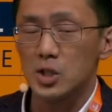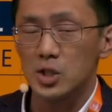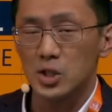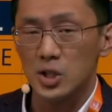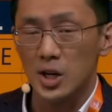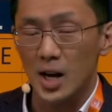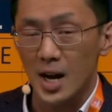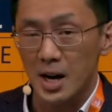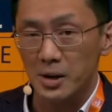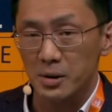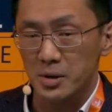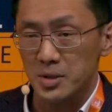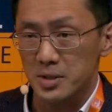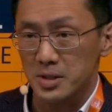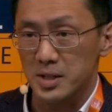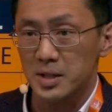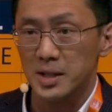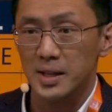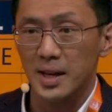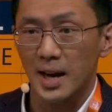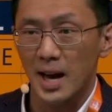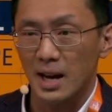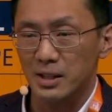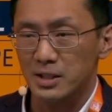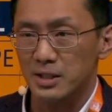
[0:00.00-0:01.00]
channels in
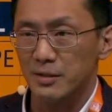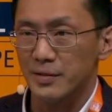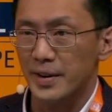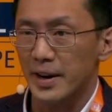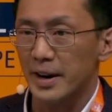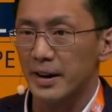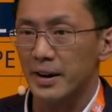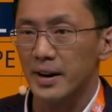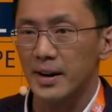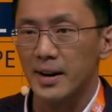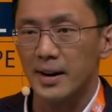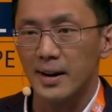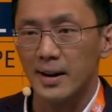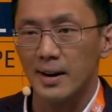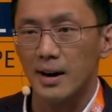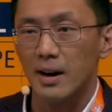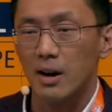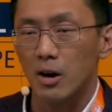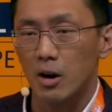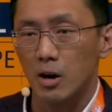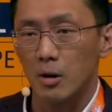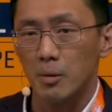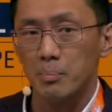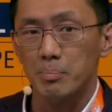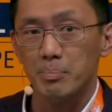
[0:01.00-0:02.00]
the active area
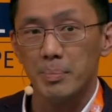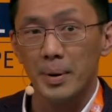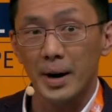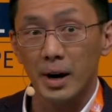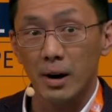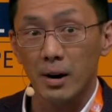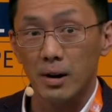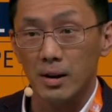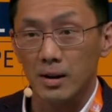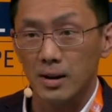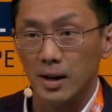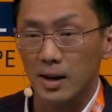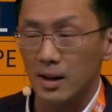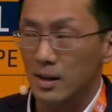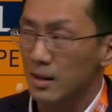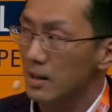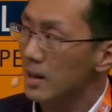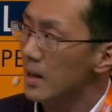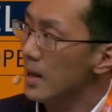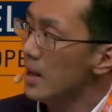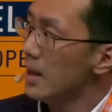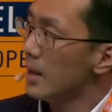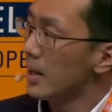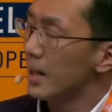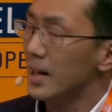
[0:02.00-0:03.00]
are parallel
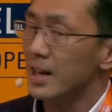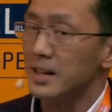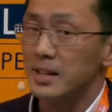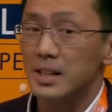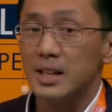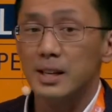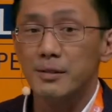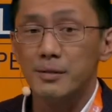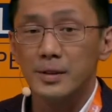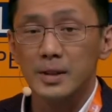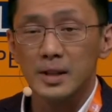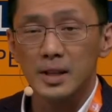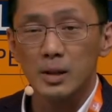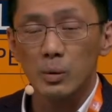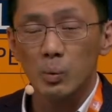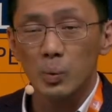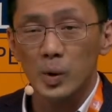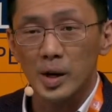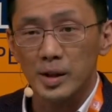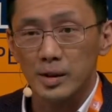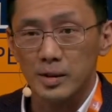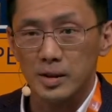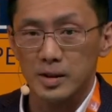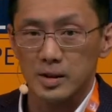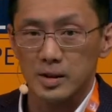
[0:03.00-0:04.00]
and evenly
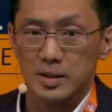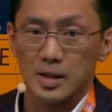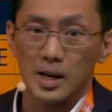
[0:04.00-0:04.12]
width